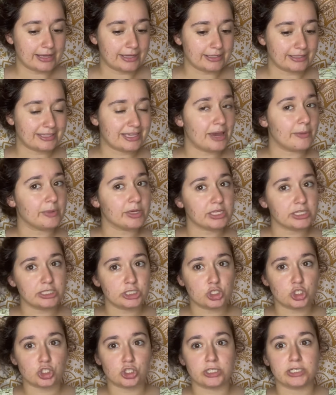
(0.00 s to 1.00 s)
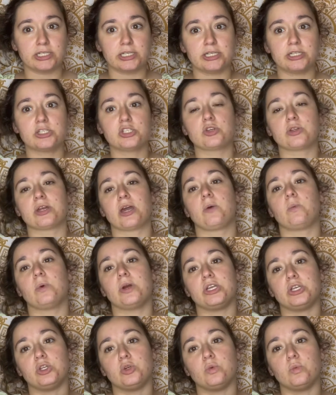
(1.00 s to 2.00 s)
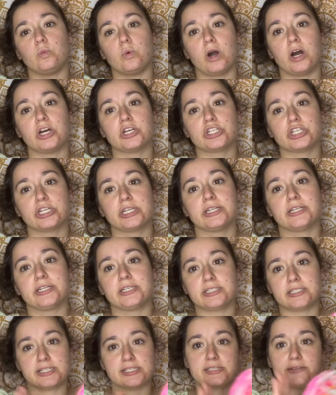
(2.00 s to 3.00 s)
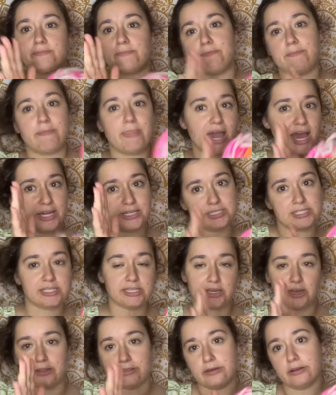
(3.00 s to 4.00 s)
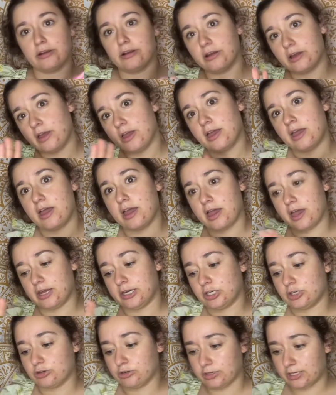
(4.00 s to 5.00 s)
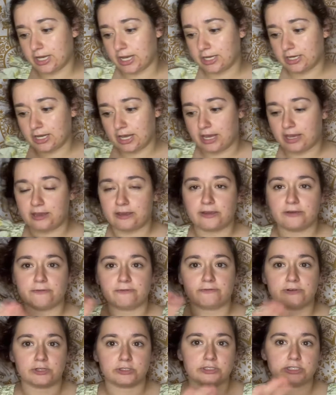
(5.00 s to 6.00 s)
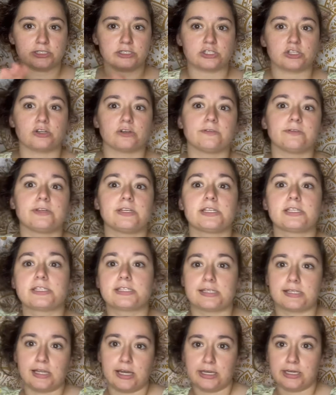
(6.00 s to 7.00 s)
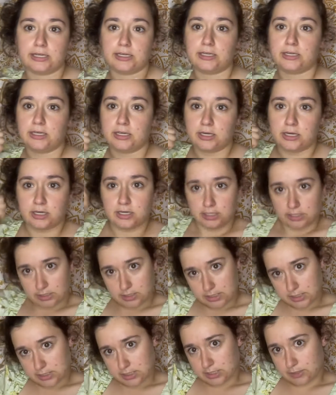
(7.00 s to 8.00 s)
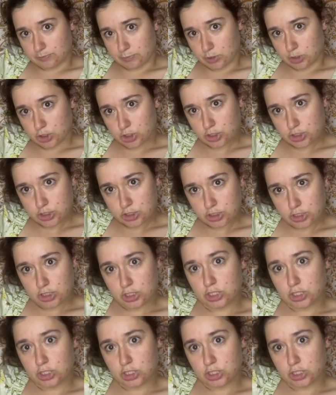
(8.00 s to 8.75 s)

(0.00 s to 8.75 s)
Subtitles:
chemically treated so that when you wash it, it doesn't mat together and create a felted surface, like these slippers.